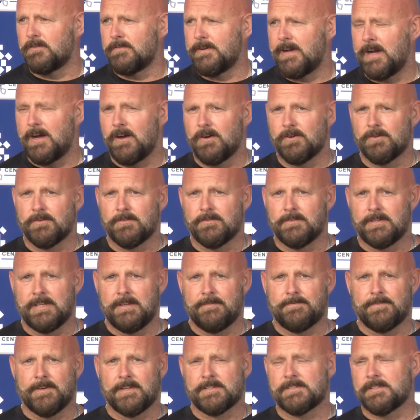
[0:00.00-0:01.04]
of how
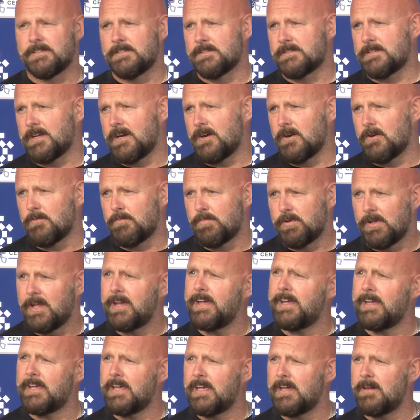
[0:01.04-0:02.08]
defenses are
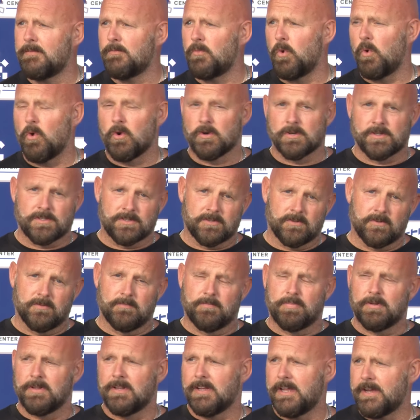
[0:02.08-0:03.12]
playing him or certain
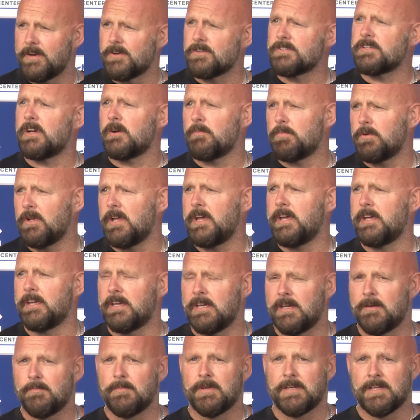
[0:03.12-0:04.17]
players are playing him.